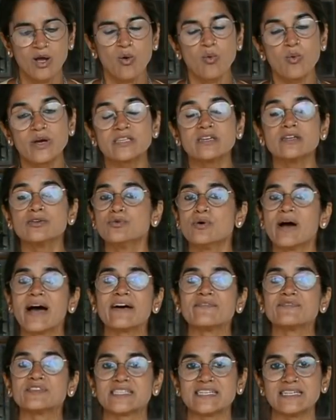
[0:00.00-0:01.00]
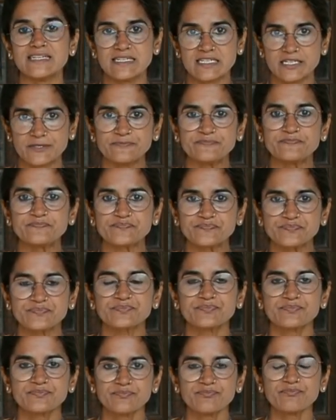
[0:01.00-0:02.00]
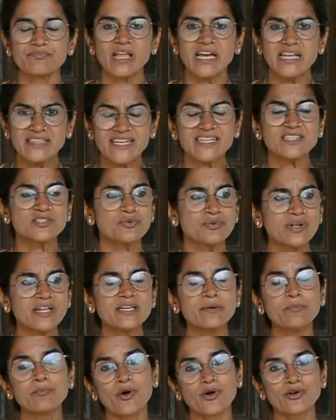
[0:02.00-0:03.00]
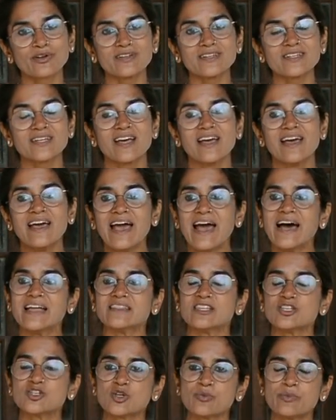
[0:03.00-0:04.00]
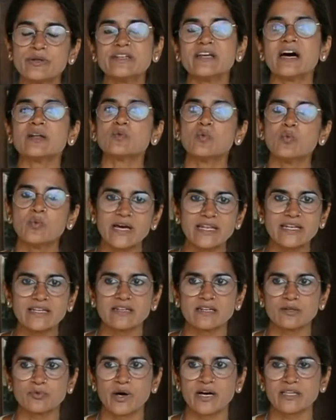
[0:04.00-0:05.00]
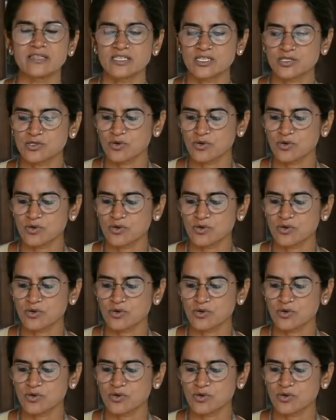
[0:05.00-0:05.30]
whether you have seed. That's really important, and this should be done well in advance.